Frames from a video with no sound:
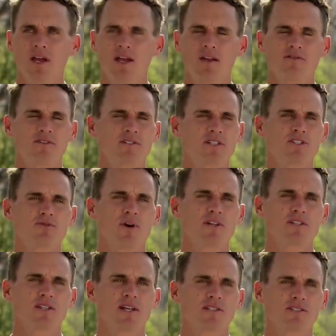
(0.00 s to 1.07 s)
and every
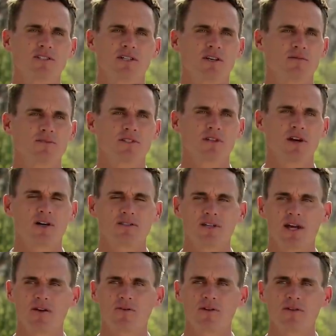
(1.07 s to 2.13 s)
situation that she comes in
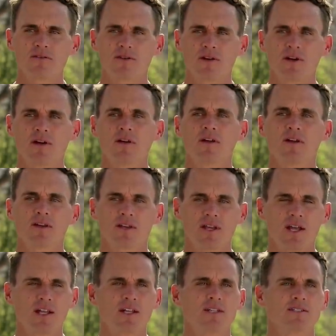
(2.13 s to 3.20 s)
contact with.
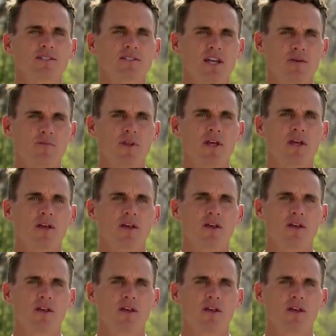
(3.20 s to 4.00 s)
Katie does the same thing.